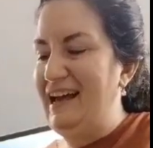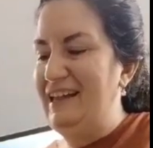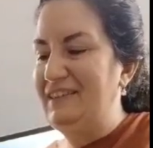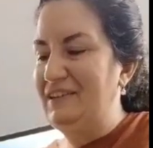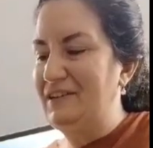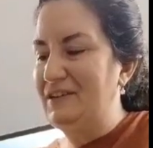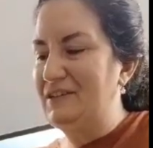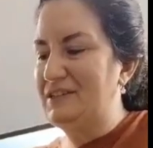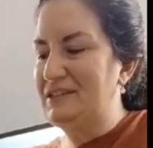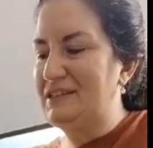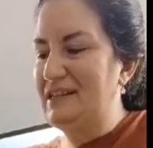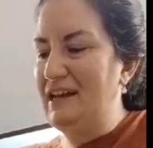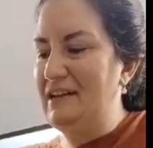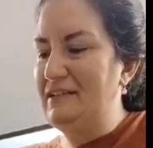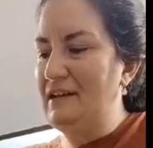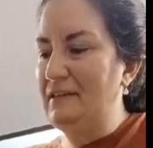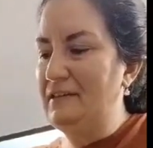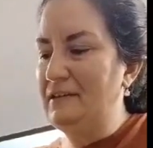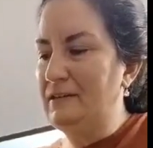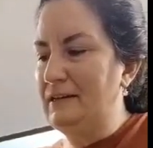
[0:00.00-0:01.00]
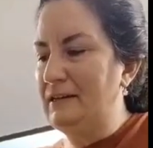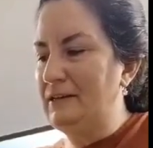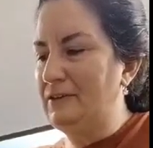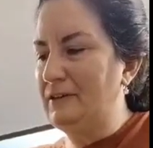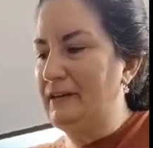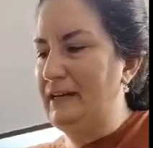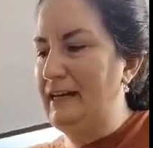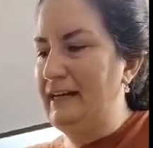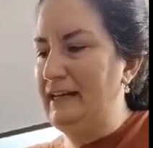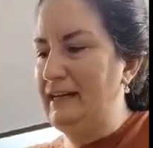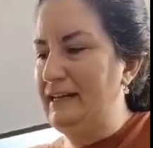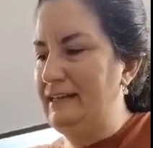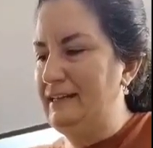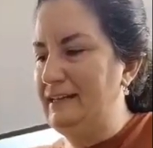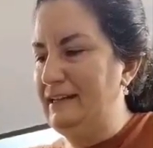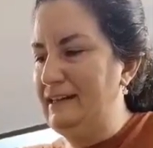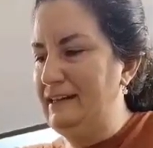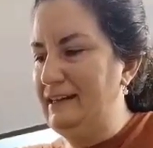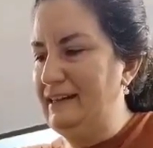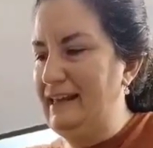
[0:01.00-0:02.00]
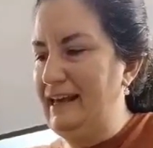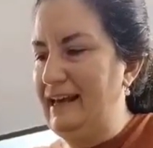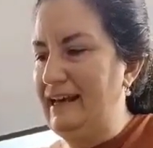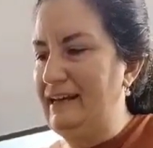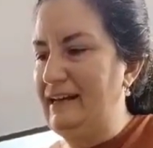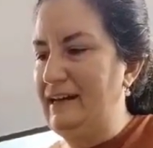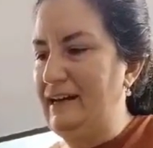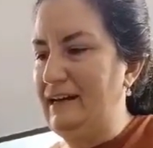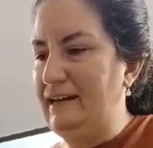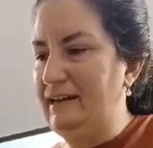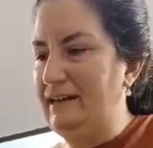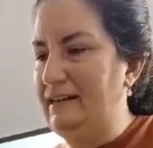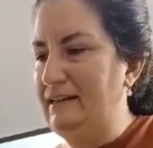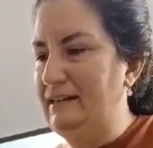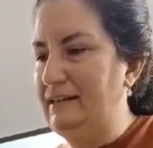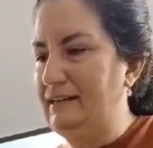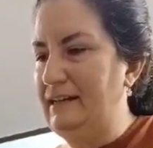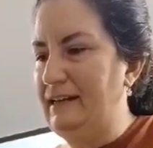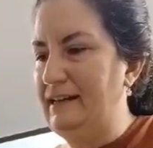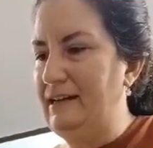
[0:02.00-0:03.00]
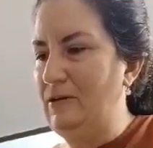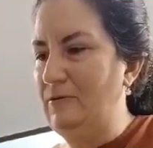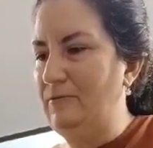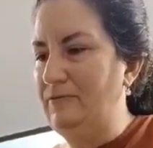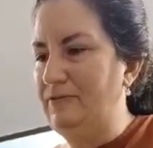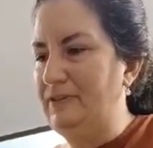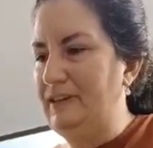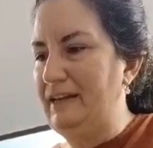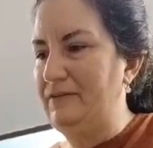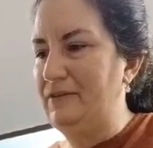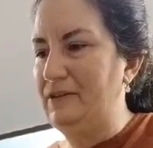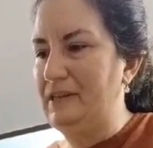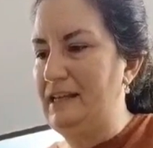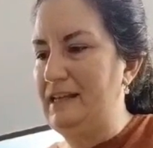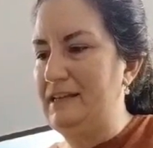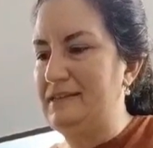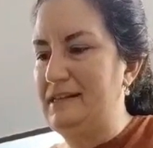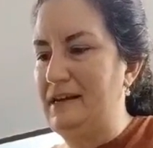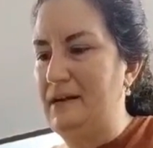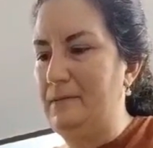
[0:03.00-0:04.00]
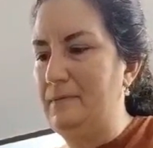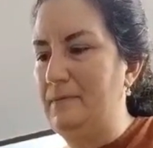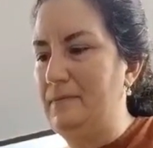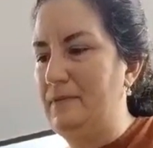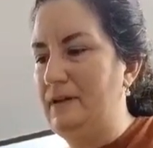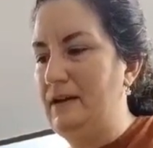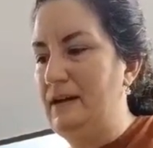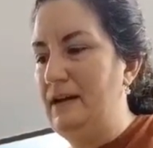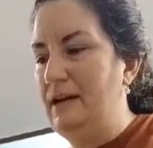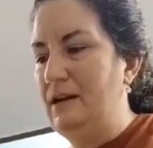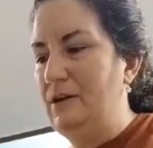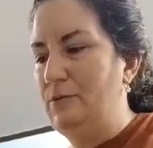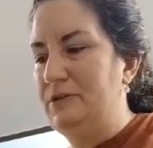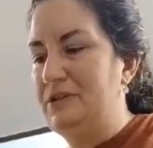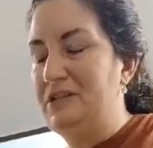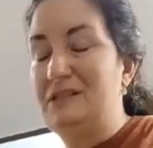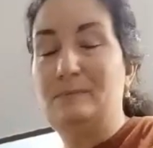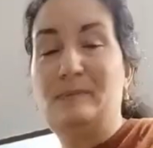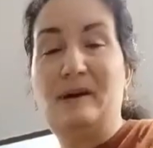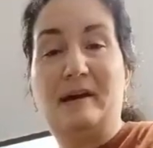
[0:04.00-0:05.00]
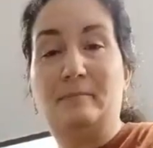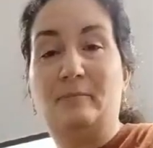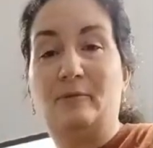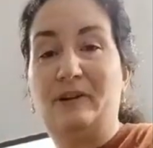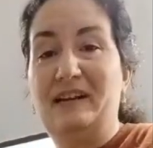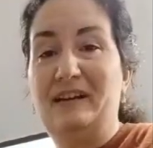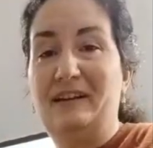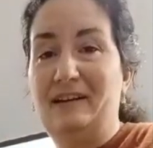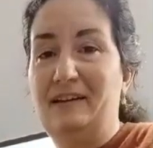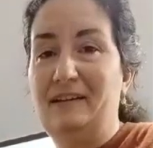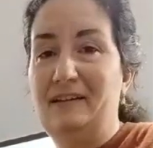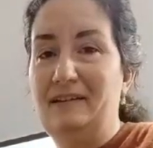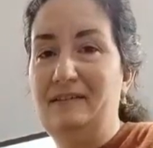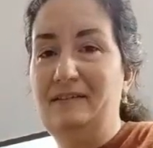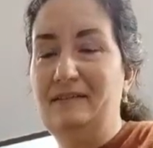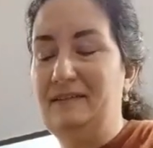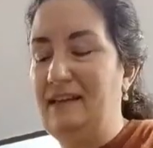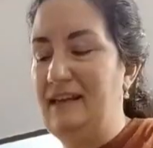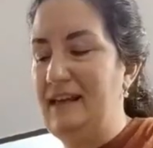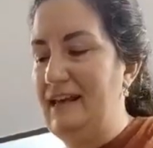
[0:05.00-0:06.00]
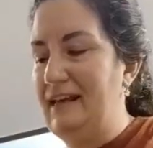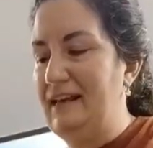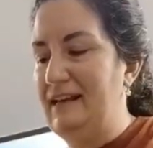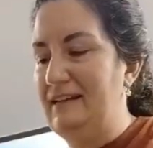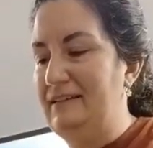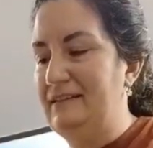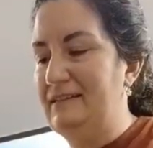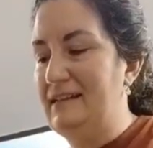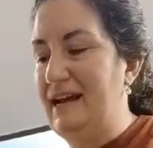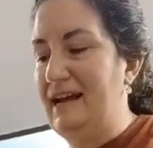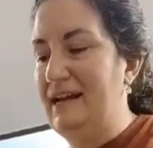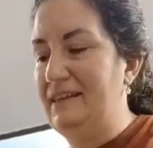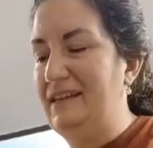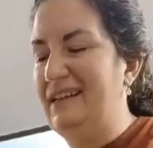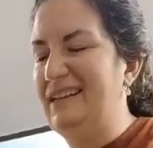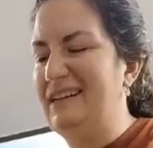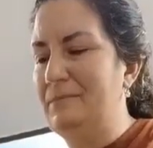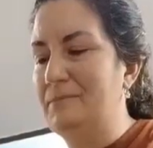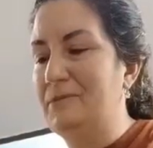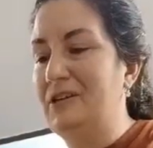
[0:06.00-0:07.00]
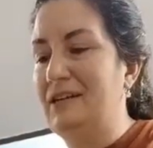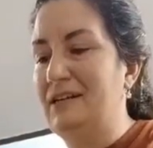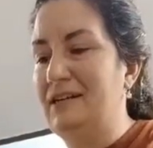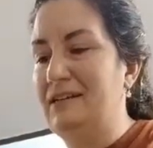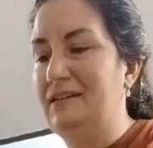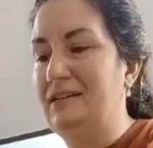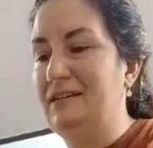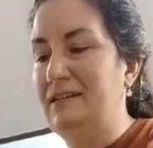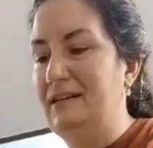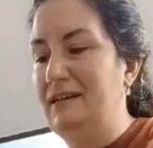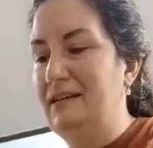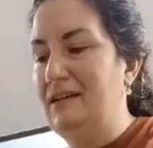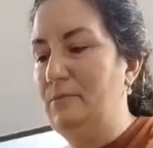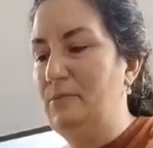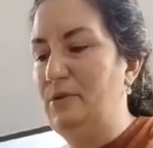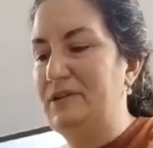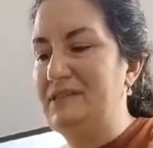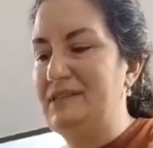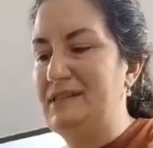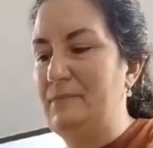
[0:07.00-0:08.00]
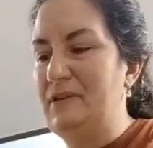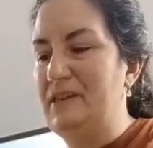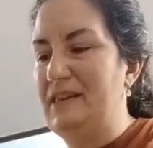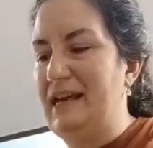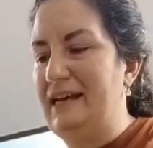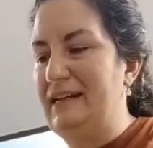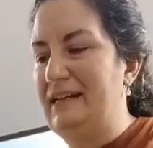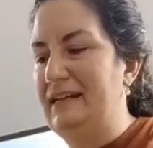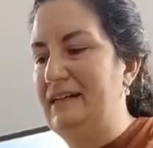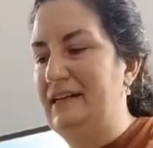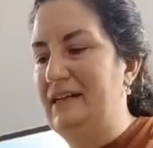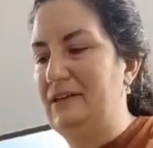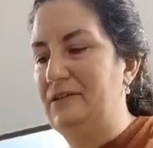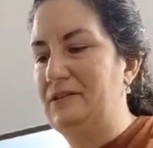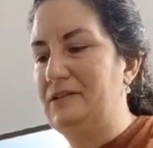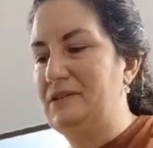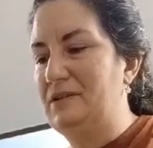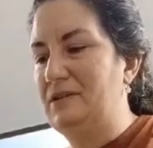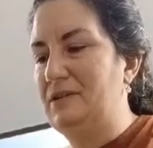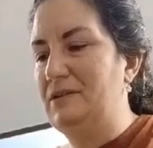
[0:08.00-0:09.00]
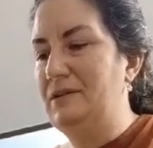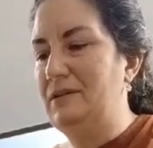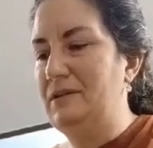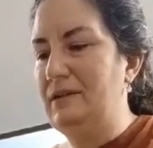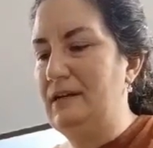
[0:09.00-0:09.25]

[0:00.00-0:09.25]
There's another ingredient that can help flavor these up, which is paprika, and I think I'm gonna put some of that in here too.